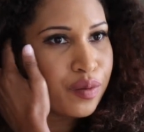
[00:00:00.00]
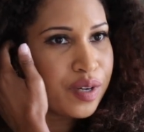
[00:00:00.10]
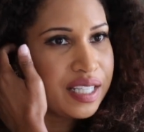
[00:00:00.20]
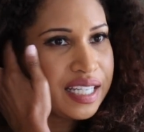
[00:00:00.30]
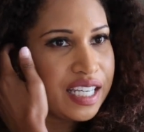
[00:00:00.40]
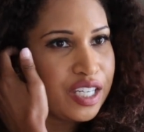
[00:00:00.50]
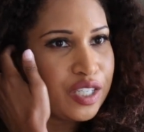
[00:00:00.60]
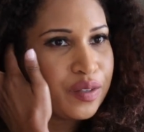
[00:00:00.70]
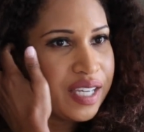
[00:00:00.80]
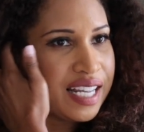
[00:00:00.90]
really
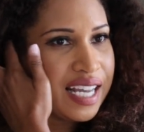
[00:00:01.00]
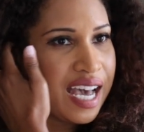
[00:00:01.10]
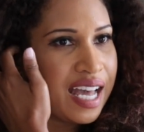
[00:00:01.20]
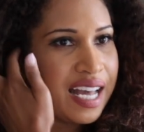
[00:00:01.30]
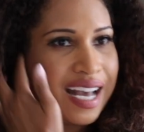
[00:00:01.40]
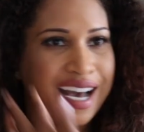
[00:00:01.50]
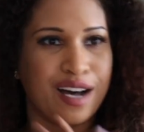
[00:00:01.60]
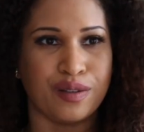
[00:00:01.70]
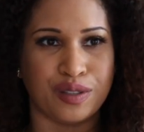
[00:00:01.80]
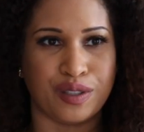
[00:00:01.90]
you cannot
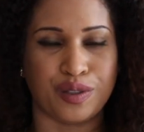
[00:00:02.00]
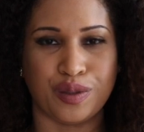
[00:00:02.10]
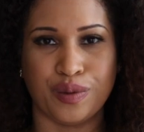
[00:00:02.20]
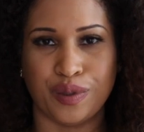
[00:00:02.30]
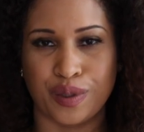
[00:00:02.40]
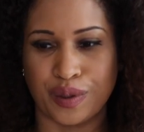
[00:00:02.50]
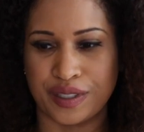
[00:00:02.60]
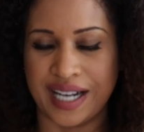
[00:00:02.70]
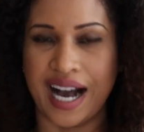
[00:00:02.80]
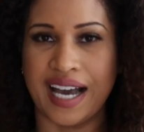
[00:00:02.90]
outdo
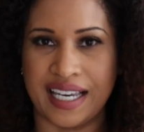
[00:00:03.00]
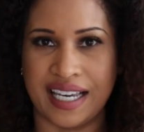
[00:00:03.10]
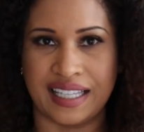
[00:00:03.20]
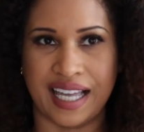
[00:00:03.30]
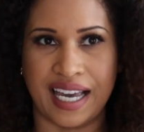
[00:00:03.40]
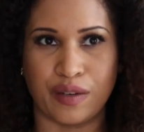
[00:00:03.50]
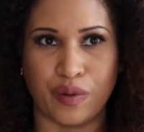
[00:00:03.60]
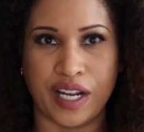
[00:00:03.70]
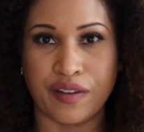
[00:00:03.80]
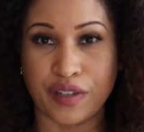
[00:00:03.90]
your diet. Like
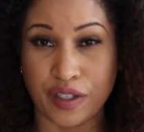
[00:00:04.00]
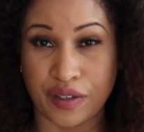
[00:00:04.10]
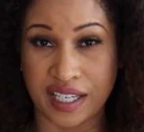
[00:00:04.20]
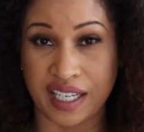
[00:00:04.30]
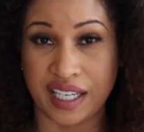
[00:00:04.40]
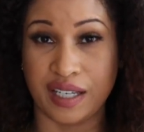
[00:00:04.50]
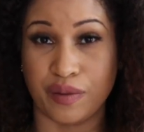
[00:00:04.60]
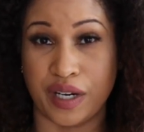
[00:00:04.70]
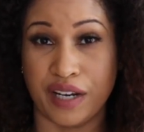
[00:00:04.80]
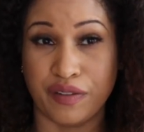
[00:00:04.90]
whatever you
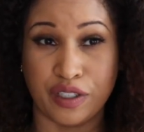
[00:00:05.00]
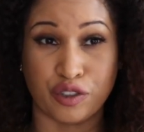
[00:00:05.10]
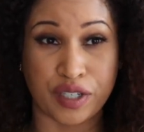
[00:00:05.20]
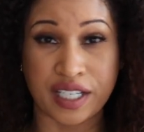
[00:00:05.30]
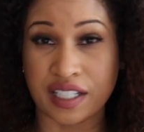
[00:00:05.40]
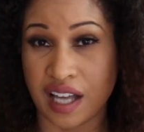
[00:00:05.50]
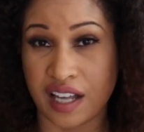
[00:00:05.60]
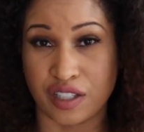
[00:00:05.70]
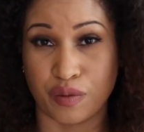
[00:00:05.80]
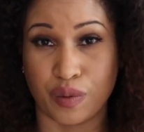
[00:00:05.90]
eat, whatever you drinking
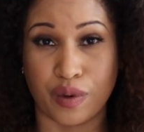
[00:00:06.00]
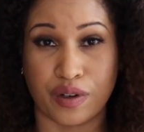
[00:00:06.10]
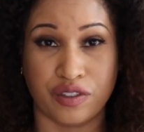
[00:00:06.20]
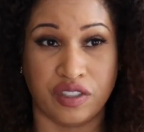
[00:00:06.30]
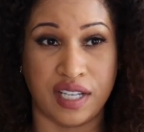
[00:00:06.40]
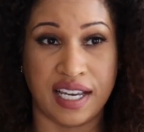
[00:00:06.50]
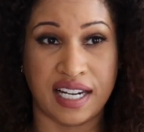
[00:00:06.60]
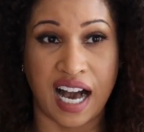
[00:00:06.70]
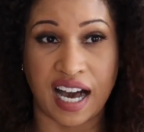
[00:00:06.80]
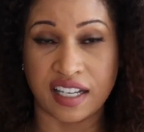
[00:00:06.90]
lots of water,
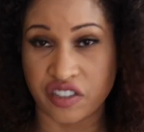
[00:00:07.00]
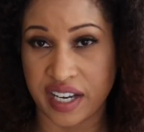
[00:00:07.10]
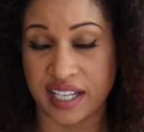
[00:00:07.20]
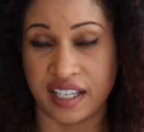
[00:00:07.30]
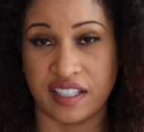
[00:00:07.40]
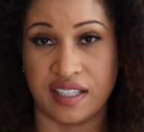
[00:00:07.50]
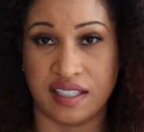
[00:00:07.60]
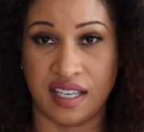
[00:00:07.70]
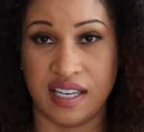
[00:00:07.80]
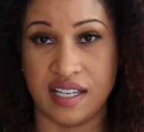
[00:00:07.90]
staying hydrated because the
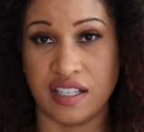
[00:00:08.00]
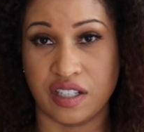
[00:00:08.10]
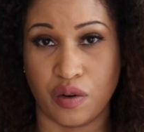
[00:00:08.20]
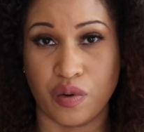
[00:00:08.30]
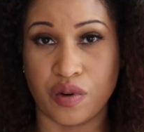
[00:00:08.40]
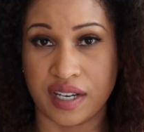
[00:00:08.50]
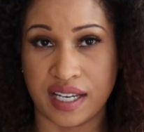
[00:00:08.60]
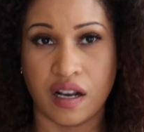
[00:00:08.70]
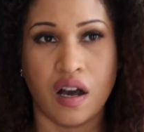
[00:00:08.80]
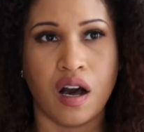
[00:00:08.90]
skin is an
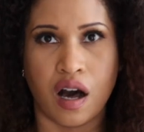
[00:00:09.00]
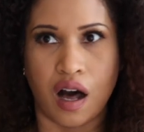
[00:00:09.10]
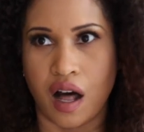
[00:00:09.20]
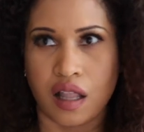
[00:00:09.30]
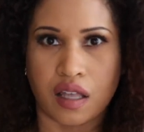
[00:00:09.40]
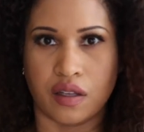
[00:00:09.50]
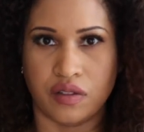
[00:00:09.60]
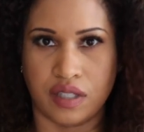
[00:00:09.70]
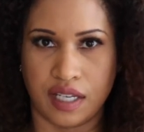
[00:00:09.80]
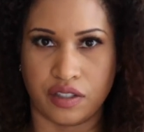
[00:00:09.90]
organ, all of
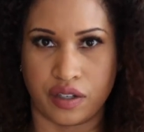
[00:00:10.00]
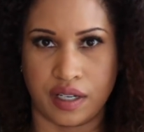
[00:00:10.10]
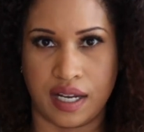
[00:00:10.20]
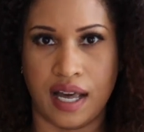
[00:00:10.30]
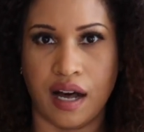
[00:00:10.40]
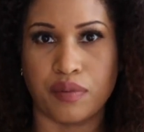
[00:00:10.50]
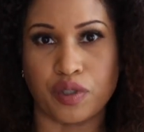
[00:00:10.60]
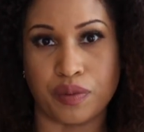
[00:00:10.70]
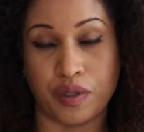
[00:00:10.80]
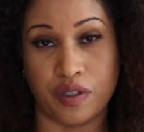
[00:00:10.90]
those things are gonna help
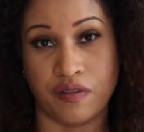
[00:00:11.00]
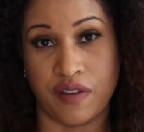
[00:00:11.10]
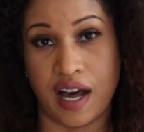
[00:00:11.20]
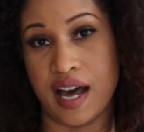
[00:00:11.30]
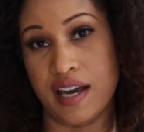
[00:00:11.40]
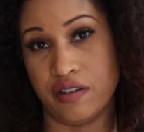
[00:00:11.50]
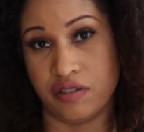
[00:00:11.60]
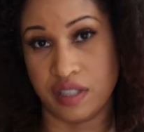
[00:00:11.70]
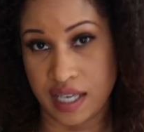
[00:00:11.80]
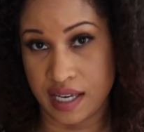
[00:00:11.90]
to beautify your
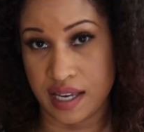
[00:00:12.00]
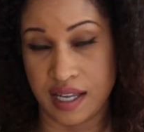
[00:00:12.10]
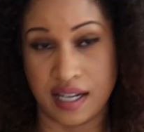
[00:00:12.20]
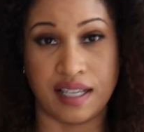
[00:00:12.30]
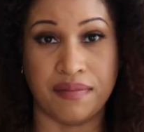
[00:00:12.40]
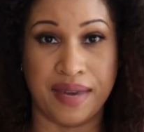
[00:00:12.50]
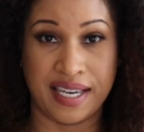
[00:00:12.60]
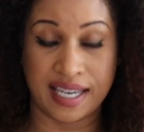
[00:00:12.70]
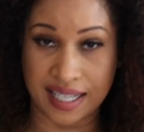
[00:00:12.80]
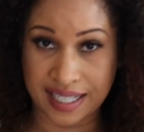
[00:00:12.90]
skin and
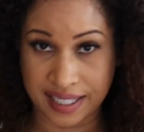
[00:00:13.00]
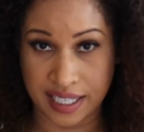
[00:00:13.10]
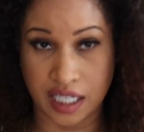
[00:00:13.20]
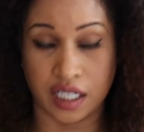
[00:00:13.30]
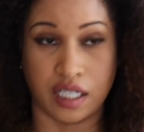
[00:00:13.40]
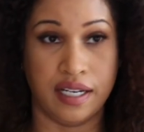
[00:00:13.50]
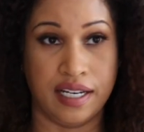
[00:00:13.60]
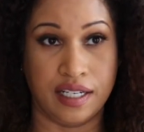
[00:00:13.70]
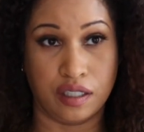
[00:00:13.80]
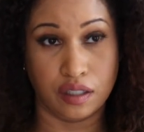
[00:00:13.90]
make it clear
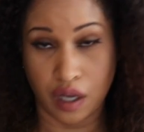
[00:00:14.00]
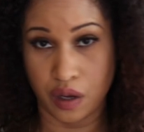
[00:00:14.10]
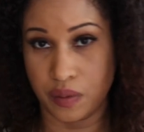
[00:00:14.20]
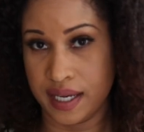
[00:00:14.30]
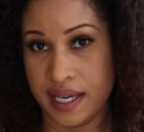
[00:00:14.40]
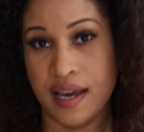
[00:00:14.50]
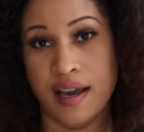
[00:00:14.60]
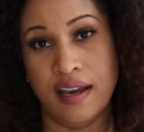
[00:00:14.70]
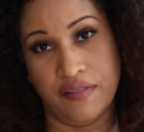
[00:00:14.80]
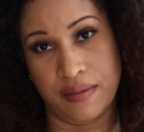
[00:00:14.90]
and glowy
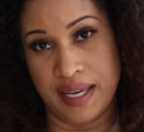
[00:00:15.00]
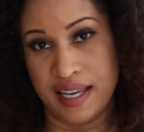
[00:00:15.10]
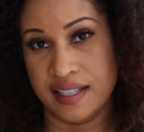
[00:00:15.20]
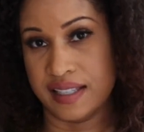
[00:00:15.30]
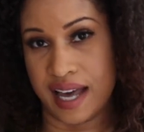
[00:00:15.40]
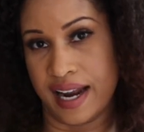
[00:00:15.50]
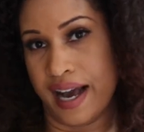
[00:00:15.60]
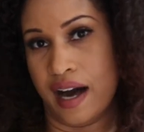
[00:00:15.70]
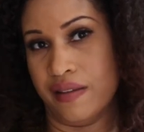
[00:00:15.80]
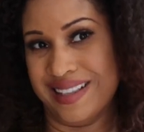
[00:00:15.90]
from the inside
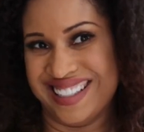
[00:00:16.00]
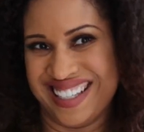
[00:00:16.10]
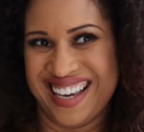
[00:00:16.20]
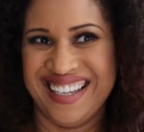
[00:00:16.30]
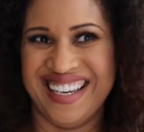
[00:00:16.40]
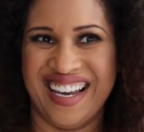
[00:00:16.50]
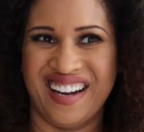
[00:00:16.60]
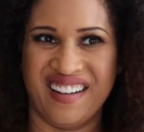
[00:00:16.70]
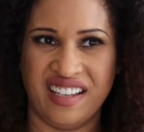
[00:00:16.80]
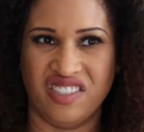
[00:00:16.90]
out. The
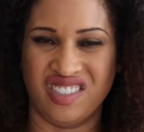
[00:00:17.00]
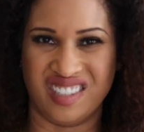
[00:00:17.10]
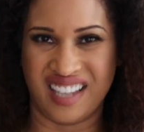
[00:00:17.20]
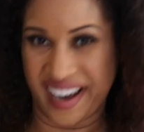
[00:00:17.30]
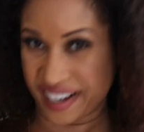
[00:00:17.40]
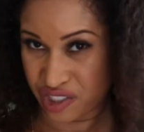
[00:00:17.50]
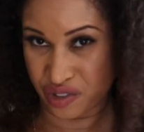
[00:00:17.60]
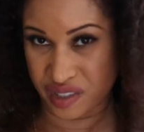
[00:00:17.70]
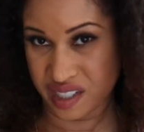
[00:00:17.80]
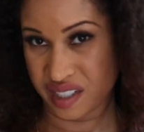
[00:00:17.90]
skincare is just
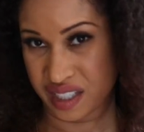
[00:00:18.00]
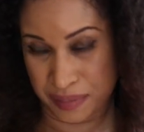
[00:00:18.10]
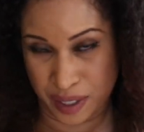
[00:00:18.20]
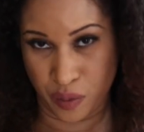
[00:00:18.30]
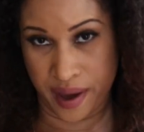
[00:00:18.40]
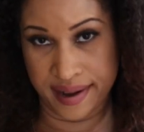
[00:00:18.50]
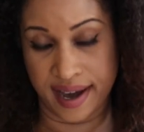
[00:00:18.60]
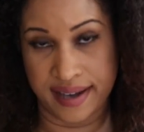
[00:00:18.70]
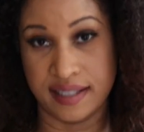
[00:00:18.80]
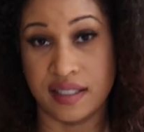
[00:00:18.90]
extra, to be quite
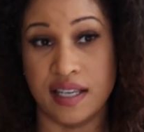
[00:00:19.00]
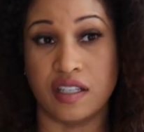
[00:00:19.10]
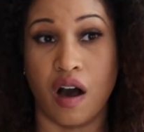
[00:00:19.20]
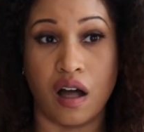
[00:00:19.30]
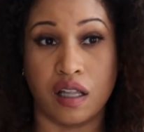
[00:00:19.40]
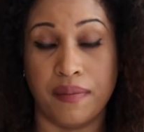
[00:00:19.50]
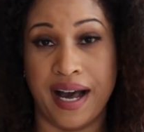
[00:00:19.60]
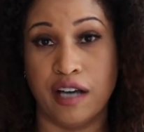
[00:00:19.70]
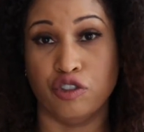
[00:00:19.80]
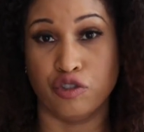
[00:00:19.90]
honest. It's all
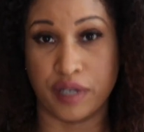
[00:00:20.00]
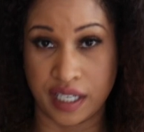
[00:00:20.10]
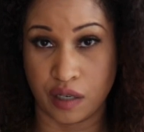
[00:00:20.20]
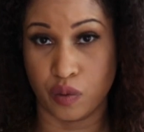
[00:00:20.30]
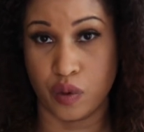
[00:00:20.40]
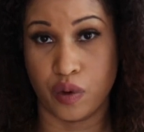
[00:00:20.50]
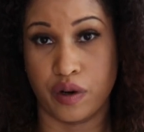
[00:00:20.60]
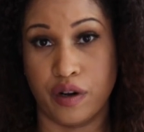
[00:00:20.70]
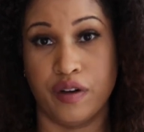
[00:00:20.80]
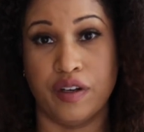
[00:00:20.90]
about drinking
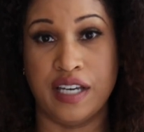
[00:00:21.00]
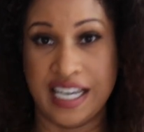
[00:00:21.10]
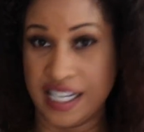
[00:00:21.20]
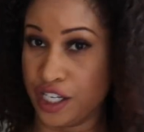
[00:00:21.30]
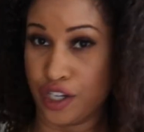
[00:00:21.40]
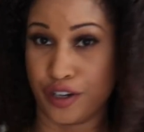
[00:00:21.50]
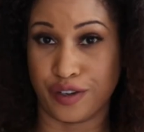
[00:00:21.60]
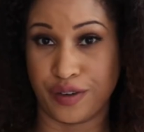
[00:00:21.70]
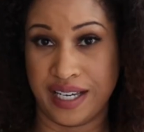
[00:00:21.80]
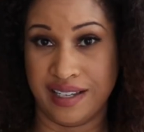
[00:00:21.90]
water, eating your
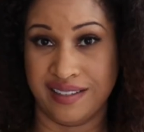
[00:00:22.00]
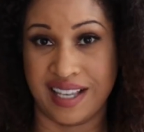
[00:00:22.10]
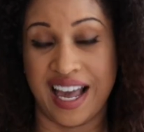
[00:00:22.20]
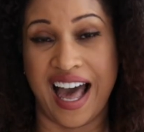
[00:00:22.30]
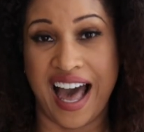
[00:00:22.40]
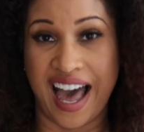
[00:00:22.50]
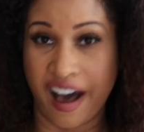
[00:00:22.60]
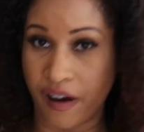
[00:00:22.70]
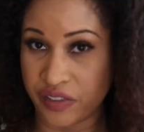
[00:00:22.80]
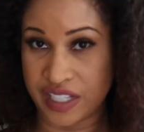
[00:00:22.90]
greens, a
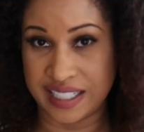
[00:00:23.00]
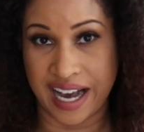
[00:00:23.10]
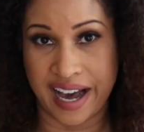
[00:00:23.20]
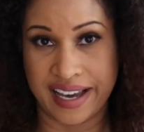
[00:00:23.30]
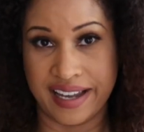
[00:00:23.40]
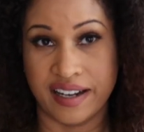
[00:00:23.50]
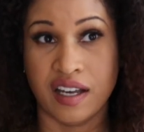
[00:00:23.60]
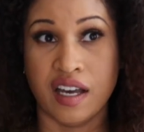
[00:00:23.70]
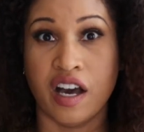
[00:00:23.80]
healthy diet,